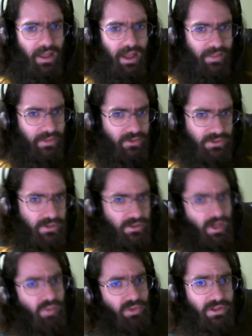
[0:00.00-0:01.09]
I think there's still a
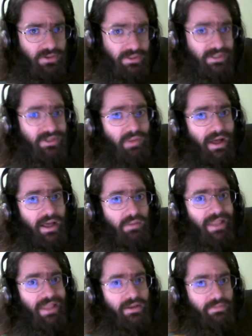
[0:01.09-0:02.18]
company. You can still buy
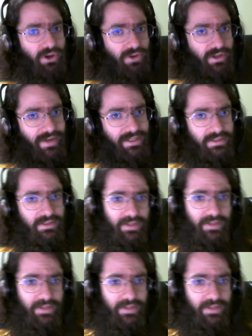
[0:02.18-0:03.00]
BlackBerry devices.